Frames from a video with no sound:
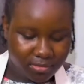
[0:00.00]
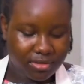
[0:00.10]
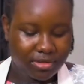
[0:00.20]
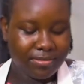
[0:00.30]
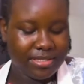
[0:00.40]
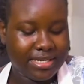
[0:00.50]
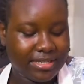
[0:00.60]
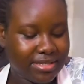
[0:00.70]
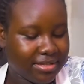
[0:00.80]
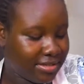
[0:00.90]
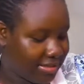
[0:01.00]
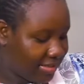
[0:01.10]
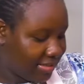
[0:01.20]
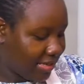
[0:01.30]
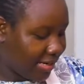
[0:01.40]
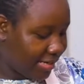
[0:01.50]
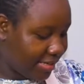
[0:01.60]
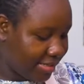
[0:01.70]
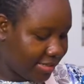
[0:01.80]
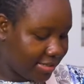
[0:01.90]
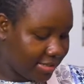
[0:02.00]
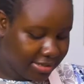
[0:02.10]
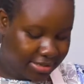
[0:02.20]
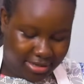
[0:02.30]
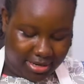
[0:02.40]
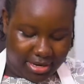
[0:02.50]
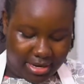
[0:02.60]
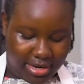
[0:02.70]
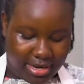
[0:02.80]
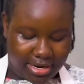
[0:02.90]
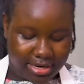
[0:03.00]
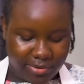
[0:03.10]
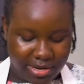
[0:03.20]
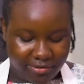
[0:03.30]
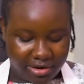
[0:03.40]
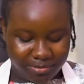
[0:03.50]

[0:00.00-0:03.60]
Let me take this to the side, and we have our